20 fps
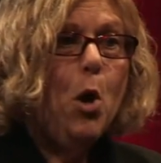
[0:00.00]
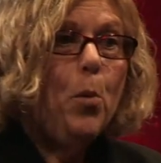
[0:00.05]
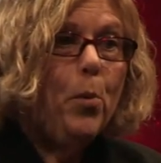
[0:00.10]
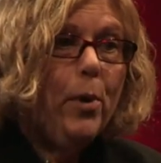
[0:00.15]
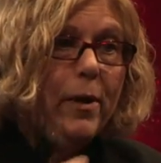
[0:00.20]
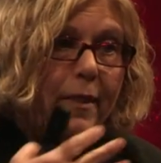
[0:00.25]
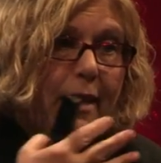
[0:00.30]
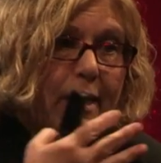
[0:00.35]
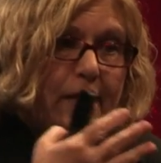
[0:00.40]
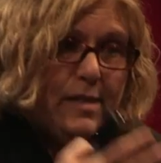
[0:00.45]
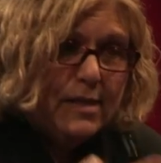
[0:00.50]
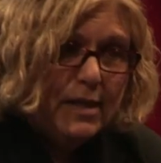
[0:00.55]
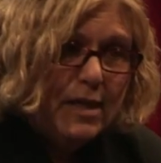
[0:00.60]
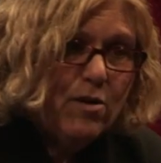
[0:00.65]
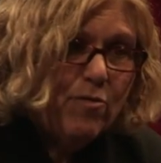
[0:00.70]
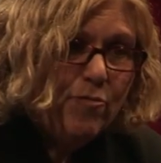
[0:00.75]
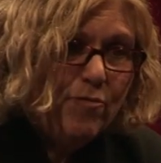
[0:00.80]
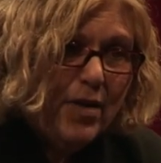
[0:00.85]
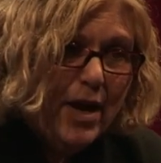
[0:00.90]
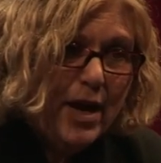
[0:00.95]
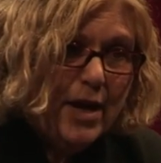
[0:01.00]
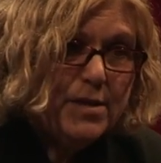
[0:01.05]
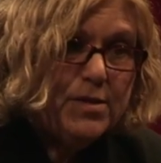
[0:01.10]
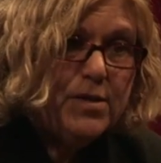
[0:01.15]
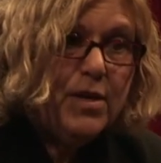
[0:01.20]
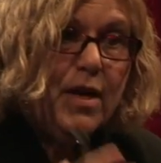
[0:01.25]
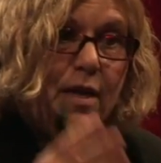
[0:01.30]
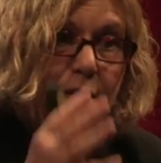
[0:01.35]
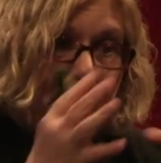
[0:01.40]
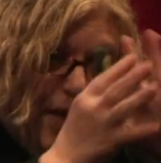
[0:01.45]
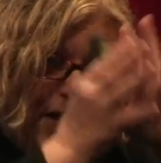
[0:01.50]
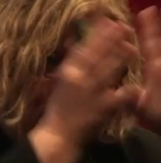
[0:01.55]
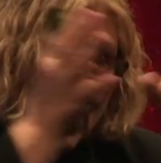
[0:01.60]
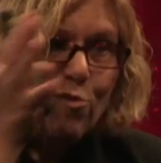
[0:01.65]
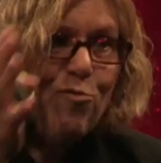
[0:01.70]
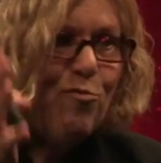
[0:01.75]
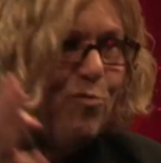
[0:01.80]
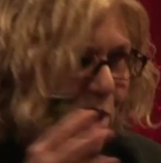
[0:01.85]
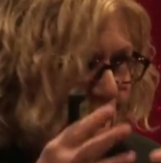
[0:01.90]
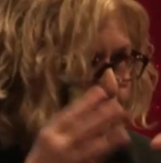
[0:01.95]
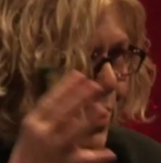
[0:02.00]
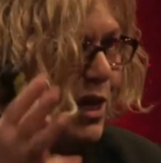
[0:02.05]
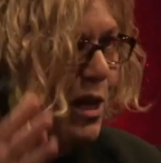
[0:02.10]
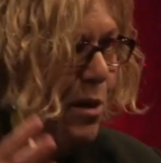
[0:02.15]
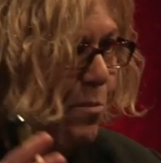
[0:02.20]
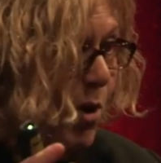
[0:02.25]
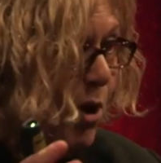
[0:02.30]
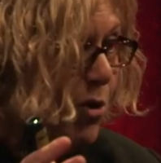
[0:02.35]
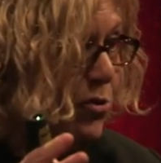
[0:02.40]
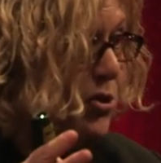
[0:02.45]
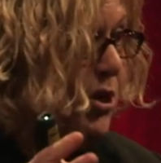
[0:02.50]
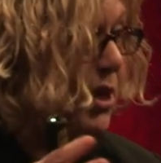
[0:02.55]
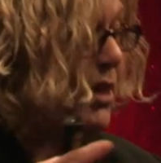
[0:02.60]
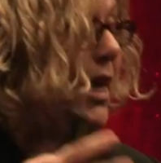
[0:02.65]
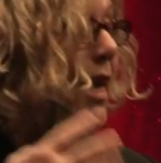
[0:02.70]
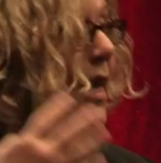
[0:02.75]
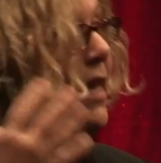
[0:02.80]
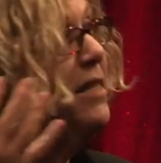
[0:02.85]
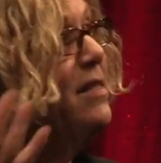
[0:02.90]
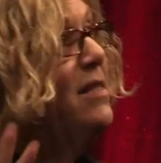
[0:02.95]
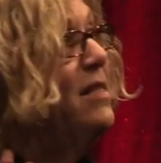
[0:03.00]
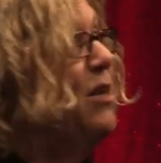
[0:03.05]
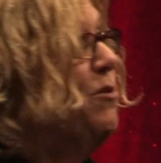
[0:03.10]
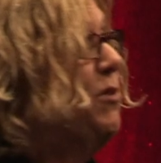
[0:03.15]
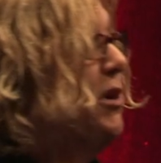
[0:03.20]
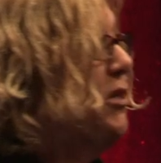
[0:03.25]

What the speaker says: when they see a face, they can read the emotion. They can see